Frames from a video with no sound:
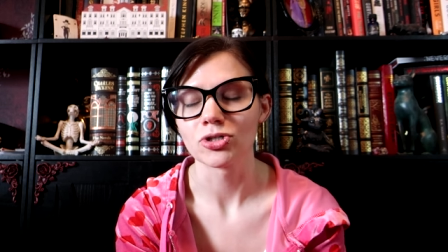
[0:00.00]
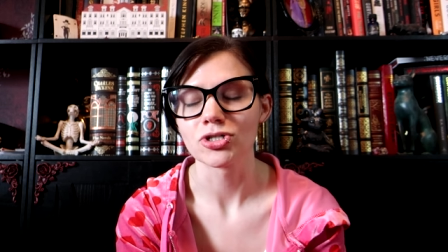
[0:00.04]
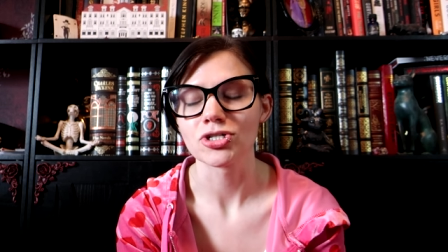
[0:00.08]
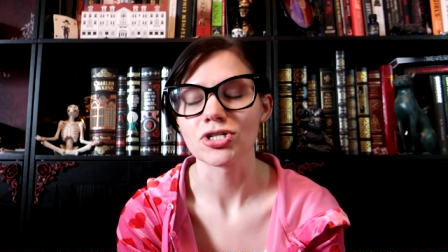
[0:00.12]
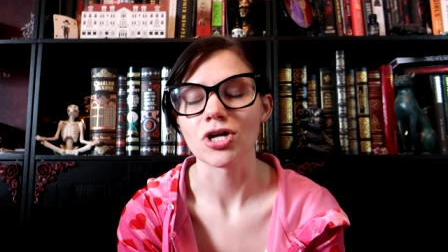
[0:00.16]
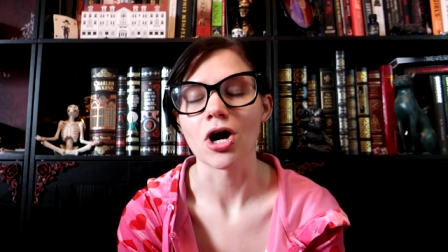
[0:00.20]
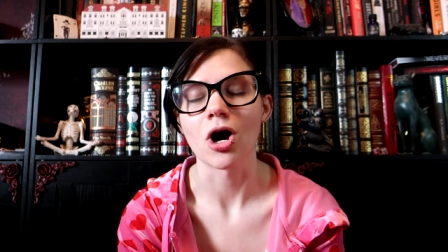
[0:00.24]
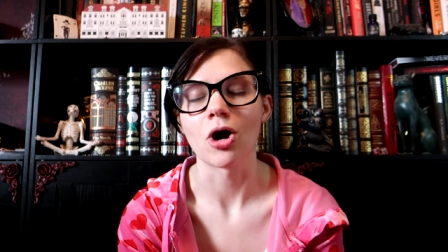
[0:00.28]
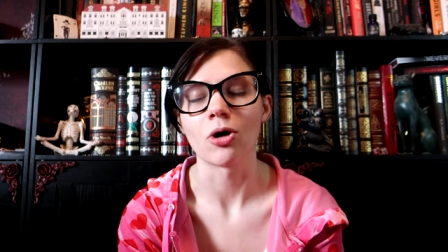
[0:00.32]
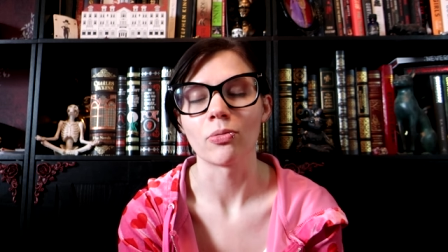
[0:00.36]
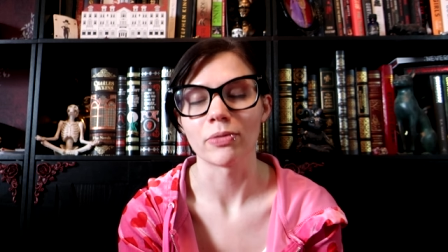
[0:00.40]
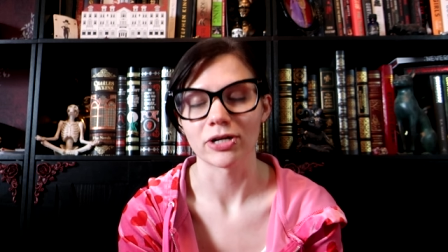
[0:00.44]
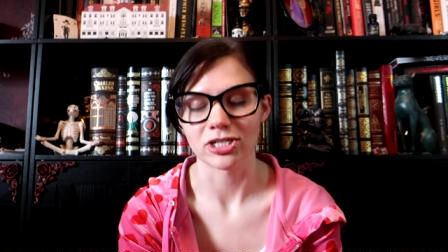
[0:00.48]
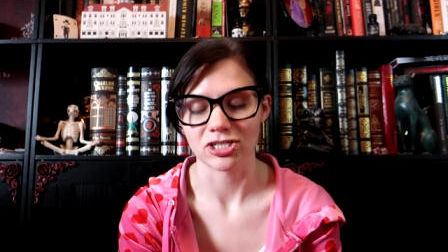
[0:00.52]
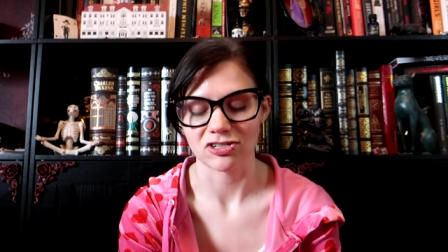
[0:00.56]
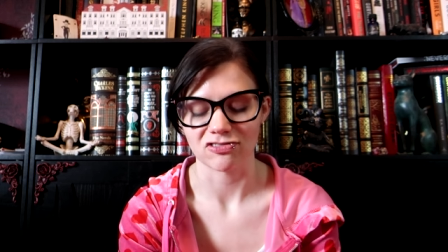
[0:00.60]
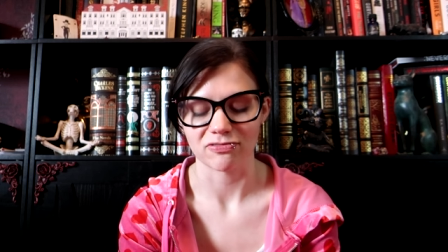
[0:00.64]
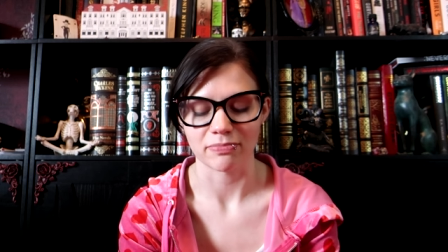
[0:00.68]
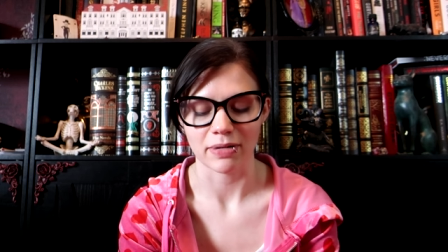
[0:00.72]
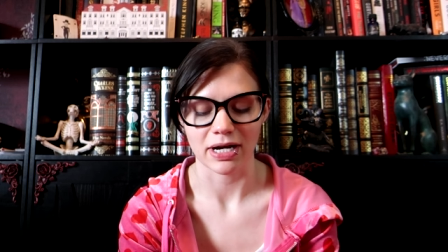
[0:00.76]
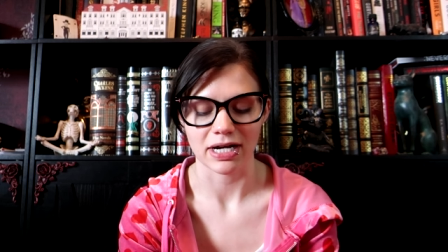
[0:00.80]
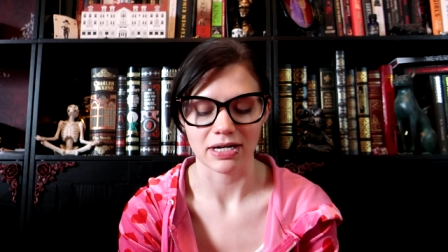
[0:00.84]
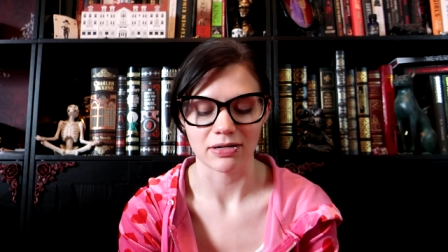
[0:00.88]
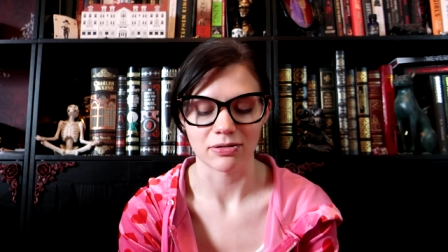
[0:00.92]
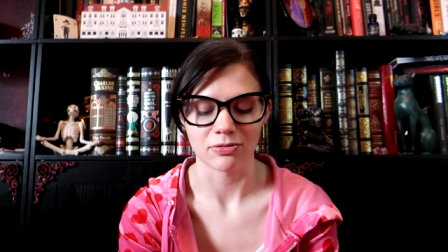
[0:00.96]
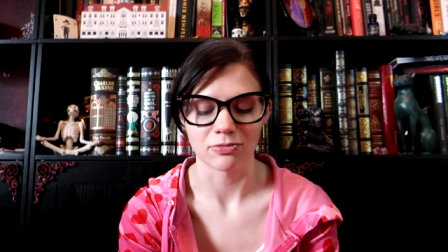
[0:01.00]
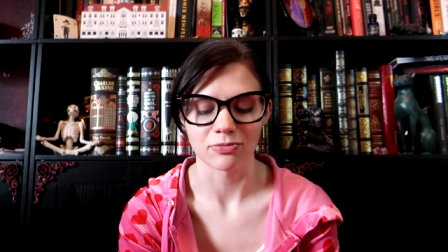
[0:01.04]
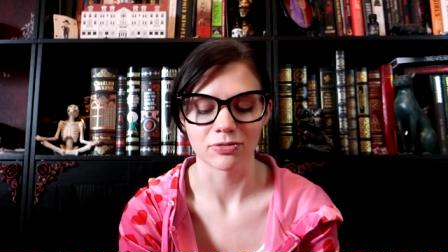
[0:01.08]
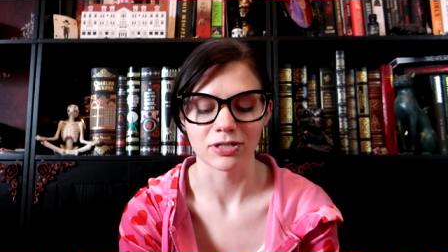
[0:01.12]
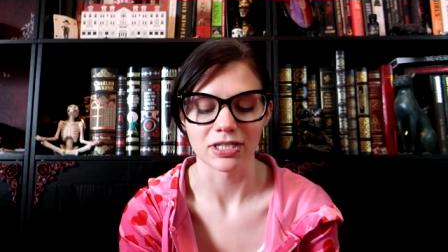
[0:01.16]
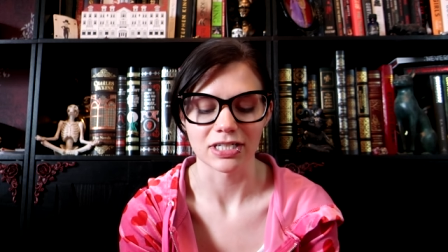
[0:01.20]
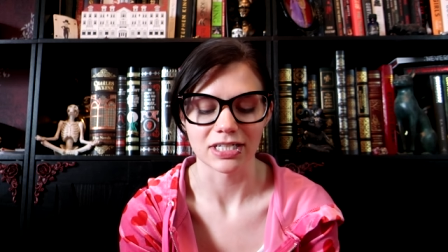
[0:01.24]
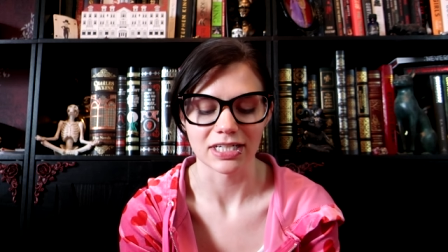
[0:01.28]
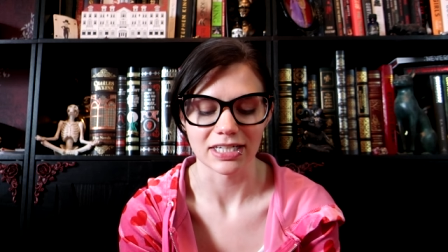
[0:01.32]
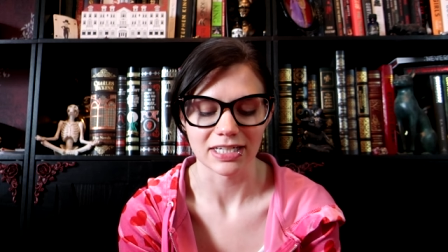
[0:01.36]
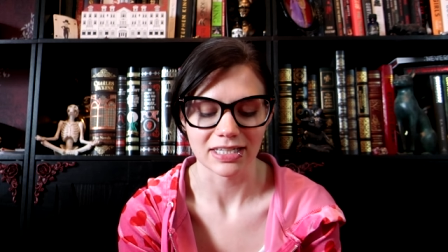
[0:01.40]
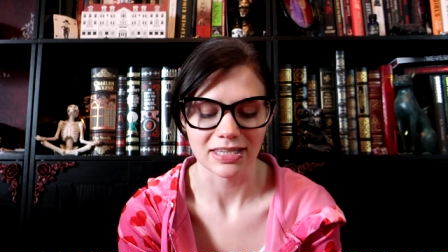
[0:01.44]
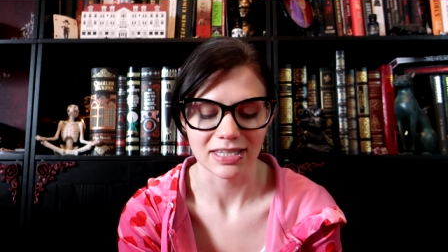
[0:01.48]
so much of my
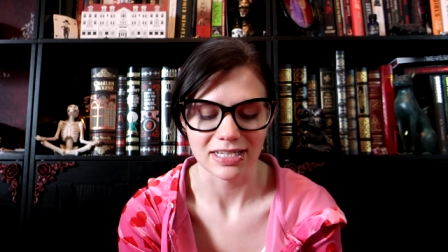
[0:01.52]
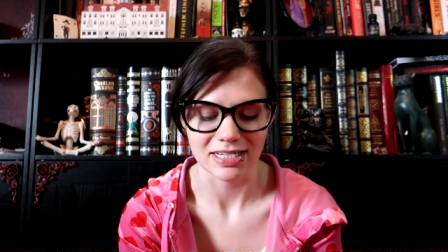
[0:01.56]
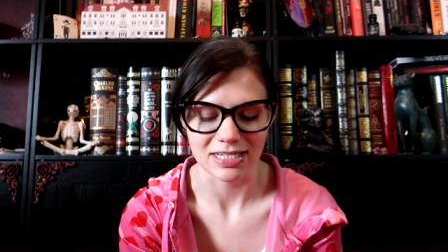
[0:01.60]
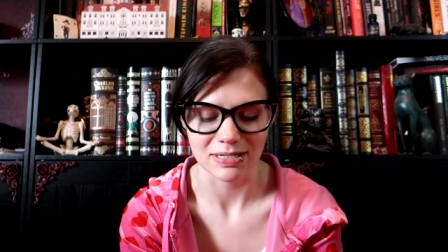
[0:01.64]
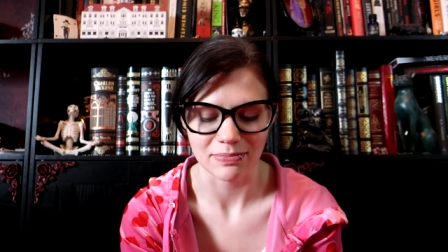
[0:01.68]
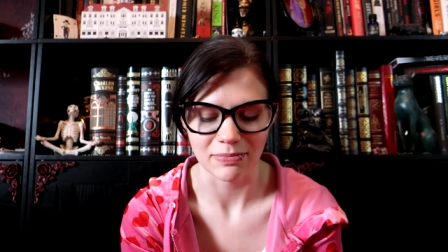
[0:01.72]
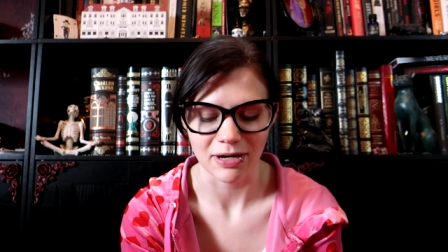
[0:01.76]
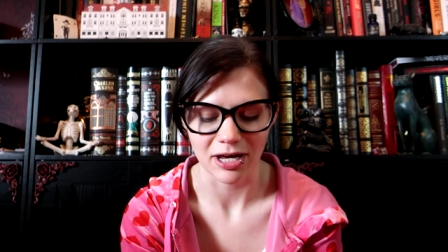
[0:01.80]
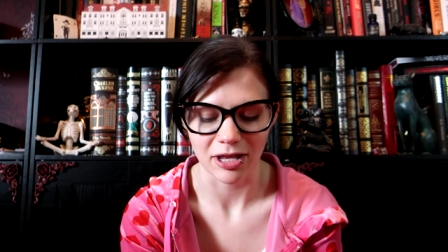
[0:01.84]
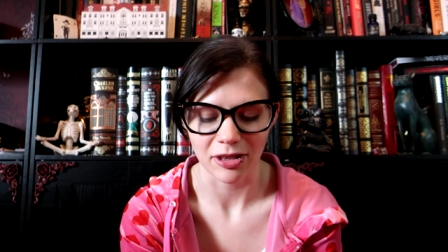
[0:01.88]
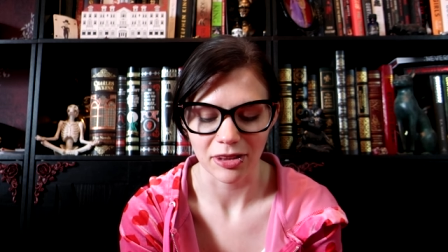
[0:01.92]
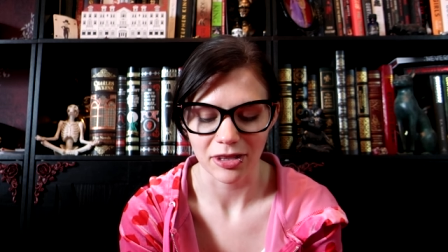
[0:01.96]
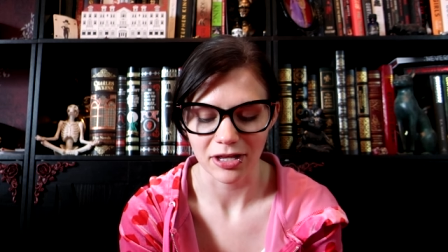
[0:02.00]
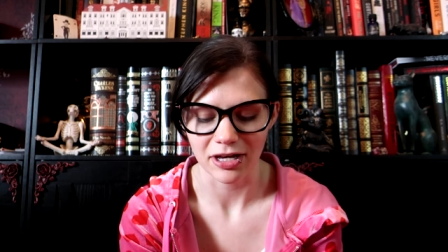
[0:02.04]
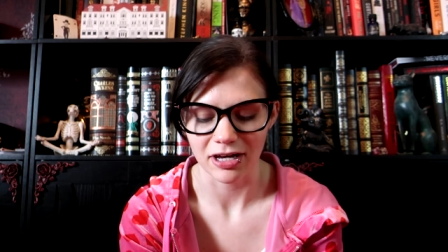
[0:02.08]
reading this month,